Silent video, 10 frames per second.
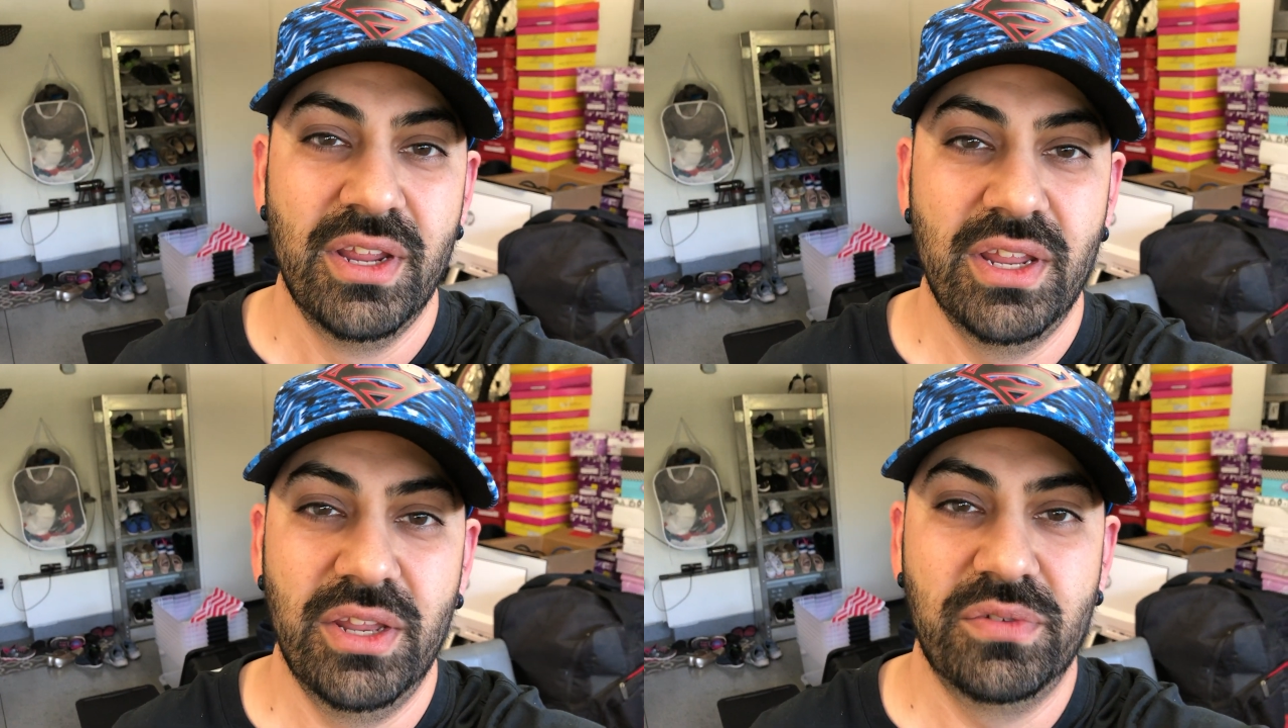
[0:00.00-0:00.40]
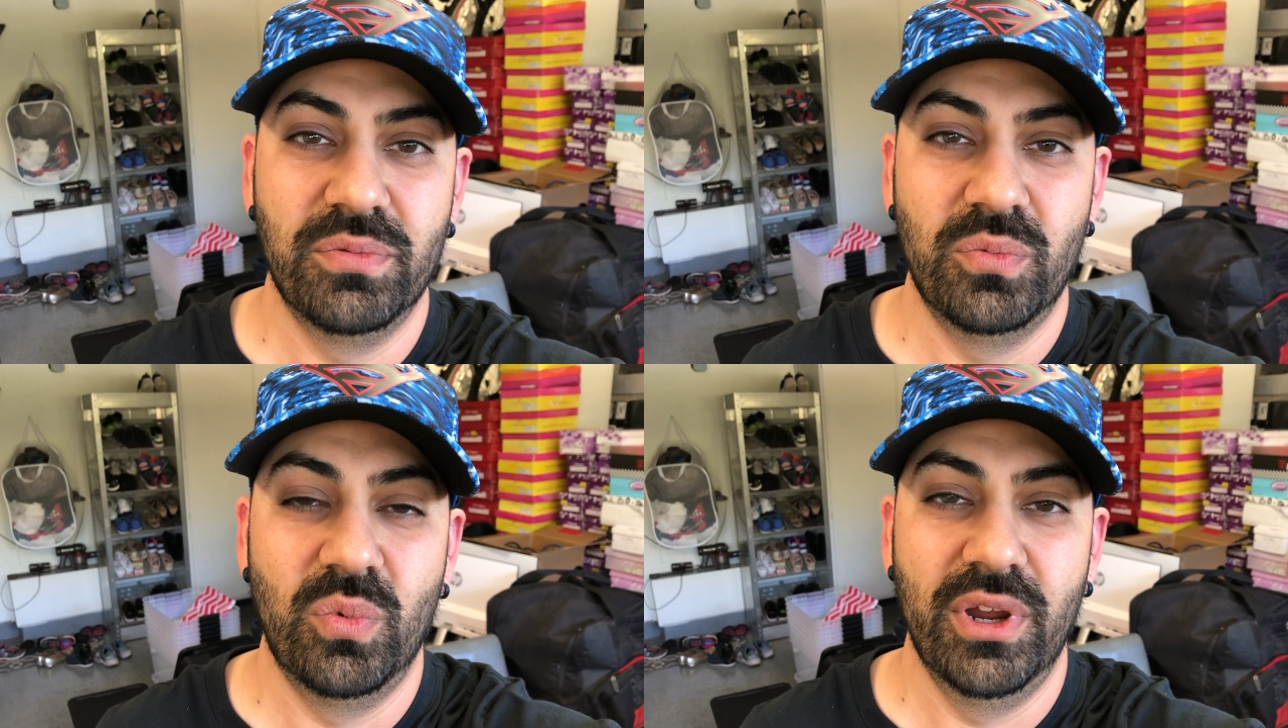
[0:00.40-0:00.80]
as
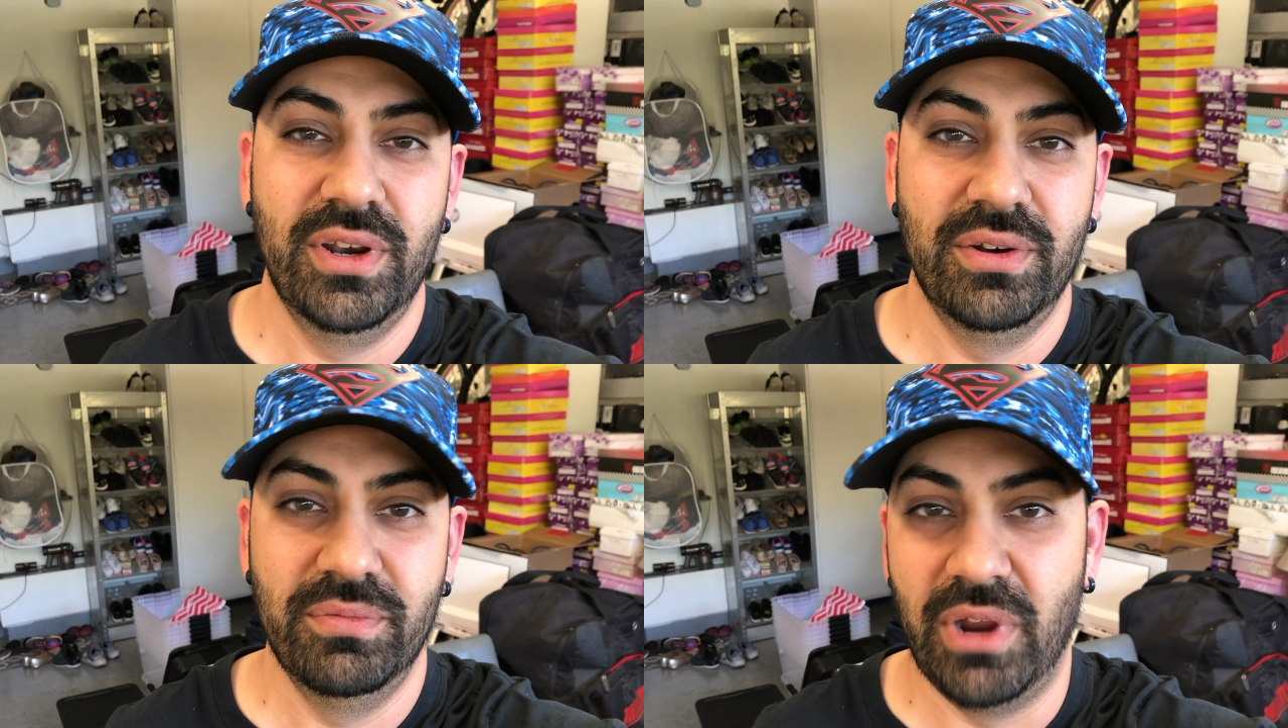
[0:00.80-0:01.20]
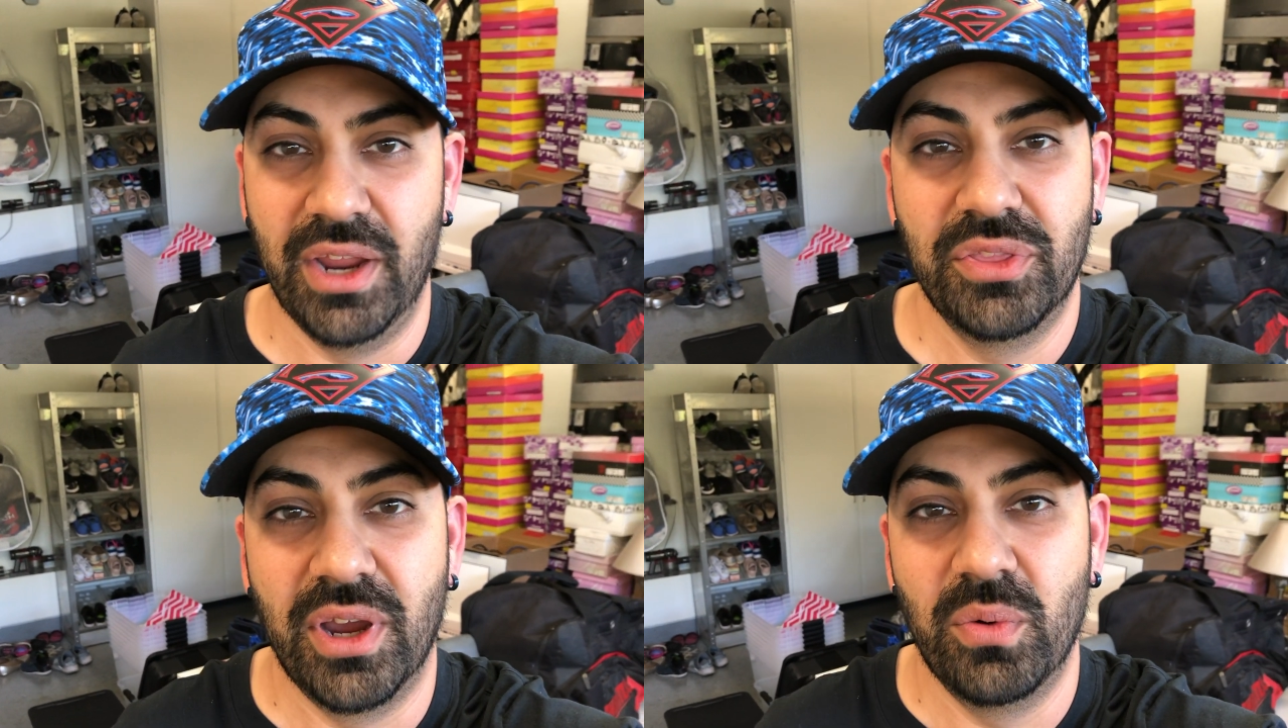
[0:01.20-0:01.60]
what
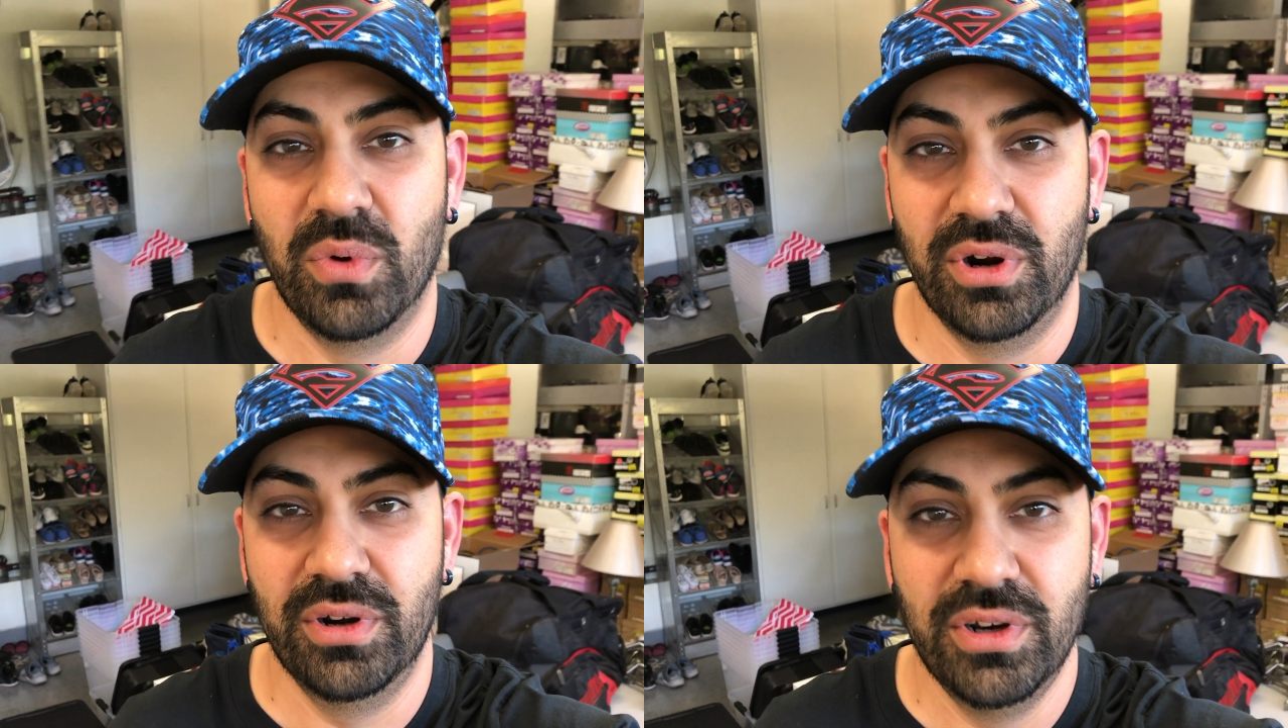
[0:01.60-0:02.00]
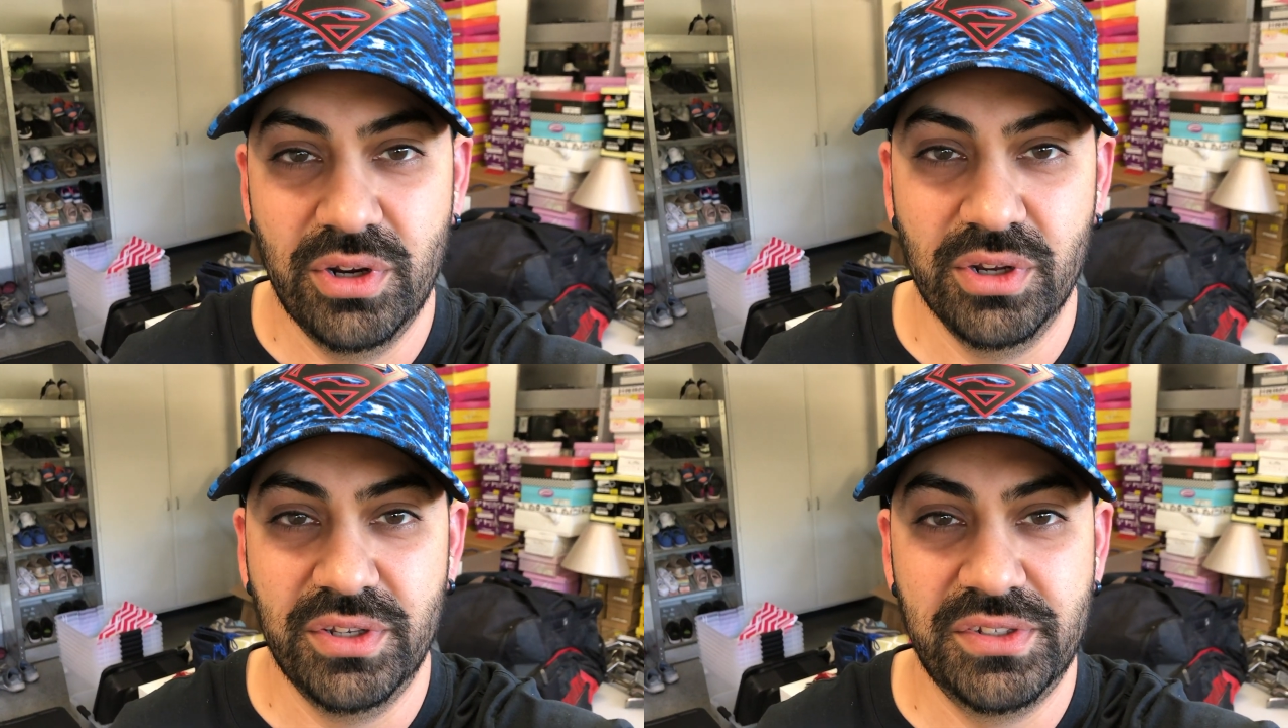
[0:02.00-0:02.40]
I thought were
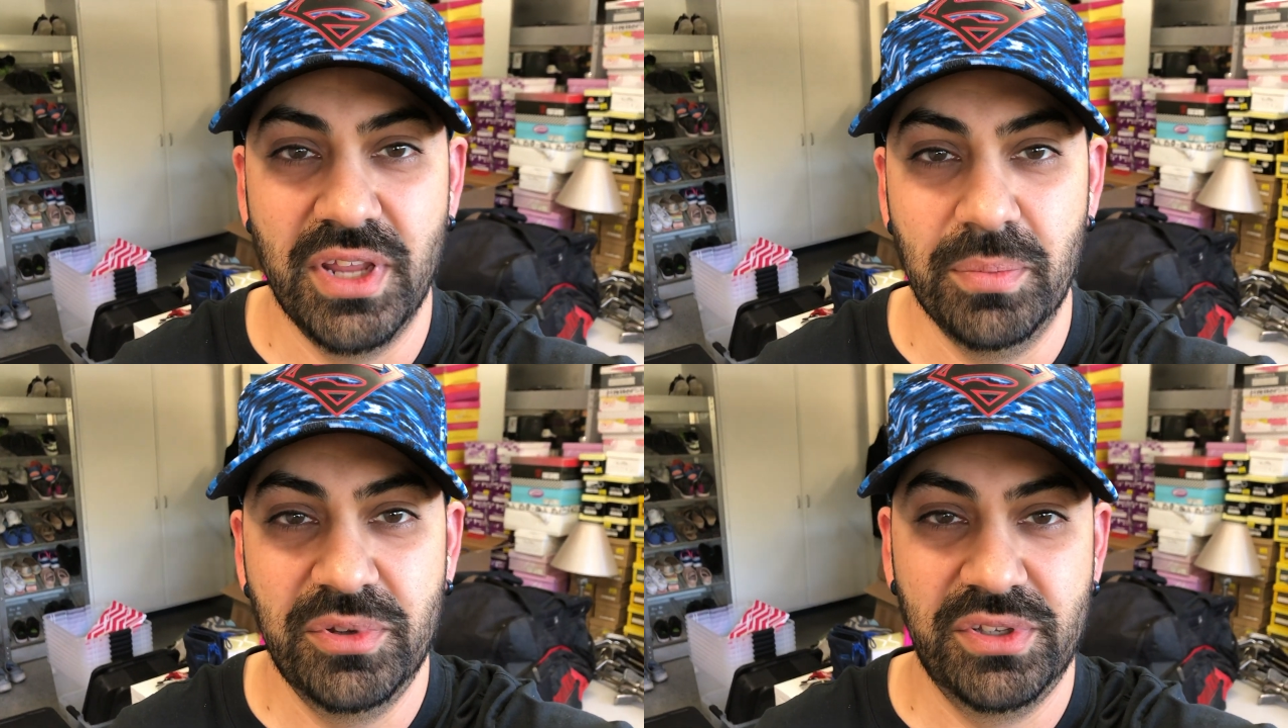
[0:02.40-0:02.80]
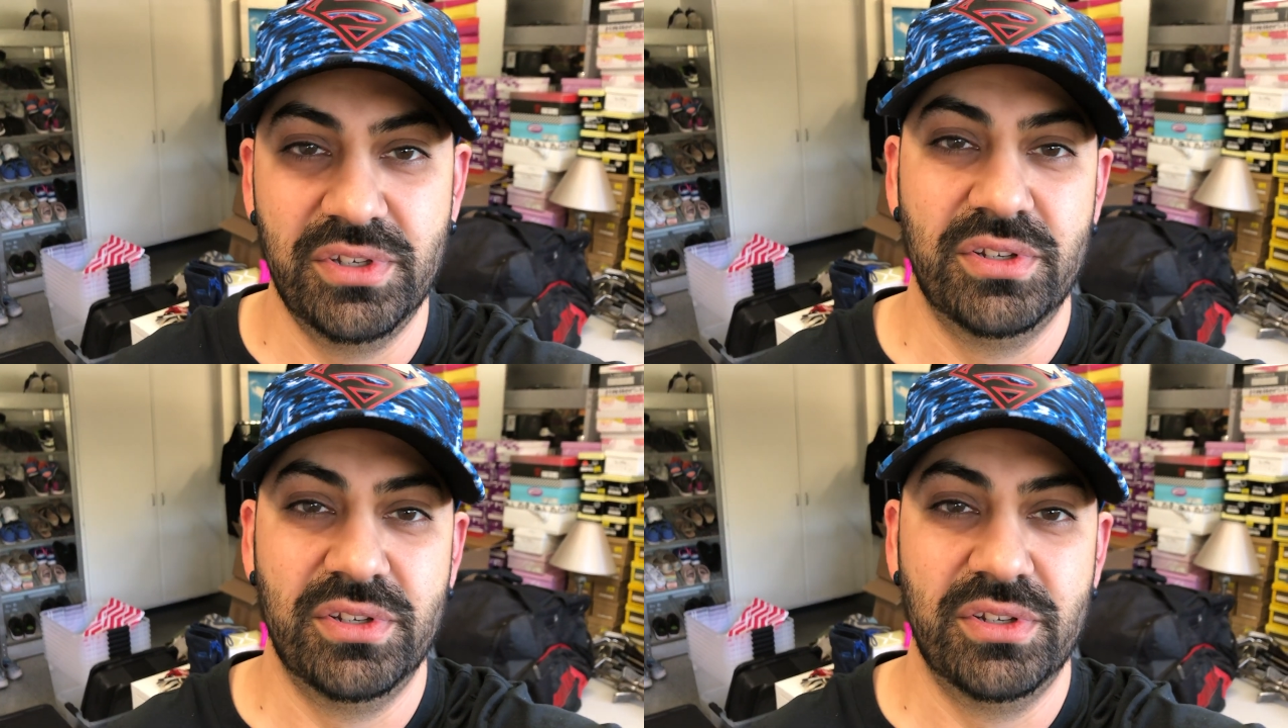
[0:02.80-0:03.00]
good steps